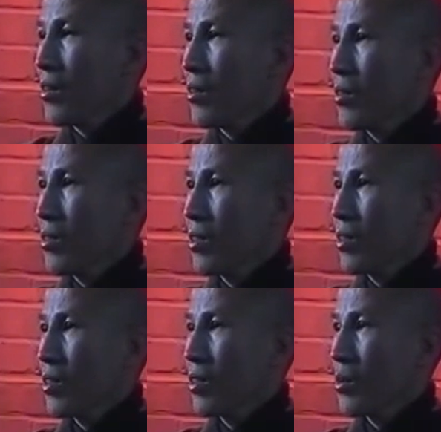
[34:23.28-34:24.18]
Even
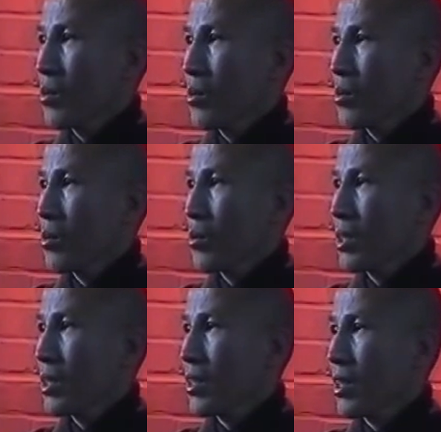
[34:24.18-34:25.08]
though
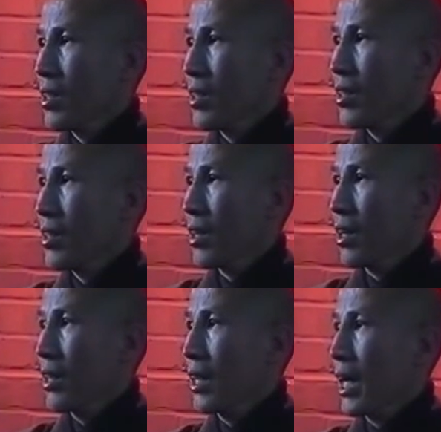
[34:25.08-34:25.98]

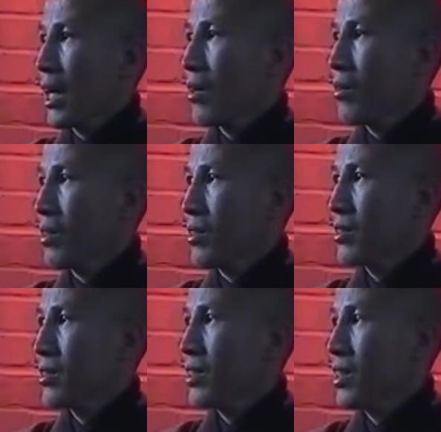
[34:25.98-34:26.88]
within an
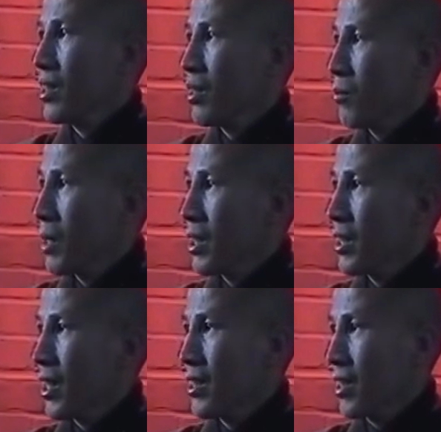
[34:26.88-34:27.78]
hour
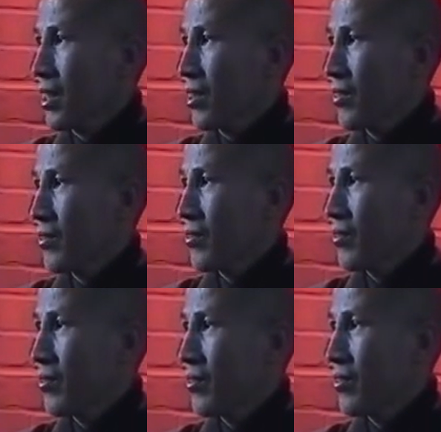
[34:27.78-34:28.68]
sitting meditation,